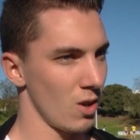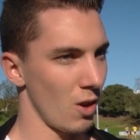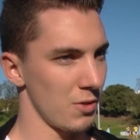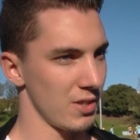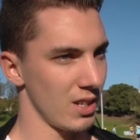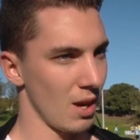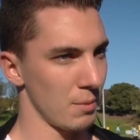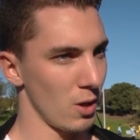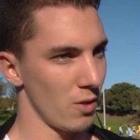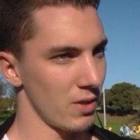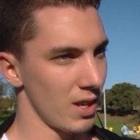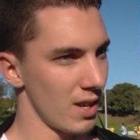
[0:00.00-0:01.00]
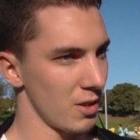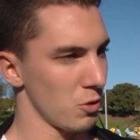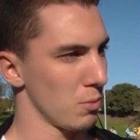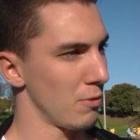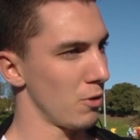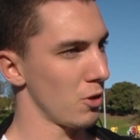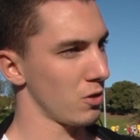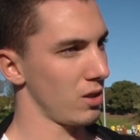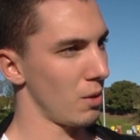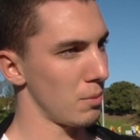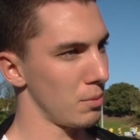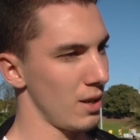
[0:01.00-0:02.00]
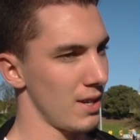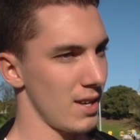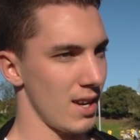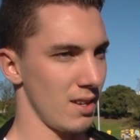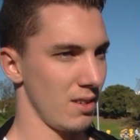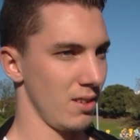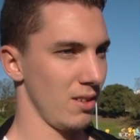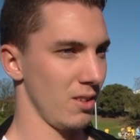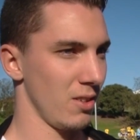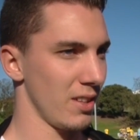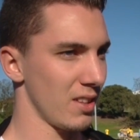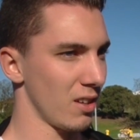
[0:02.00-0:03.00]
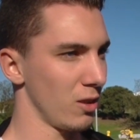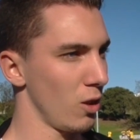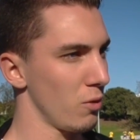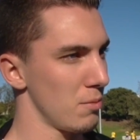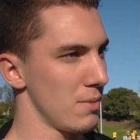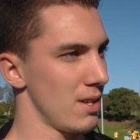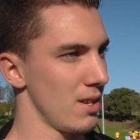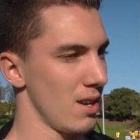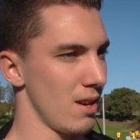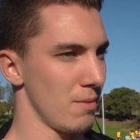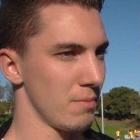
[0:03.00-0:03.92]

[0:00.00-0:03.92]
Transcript: Obviously coming over here, this is my first club played at, and you know, they've done a lot for me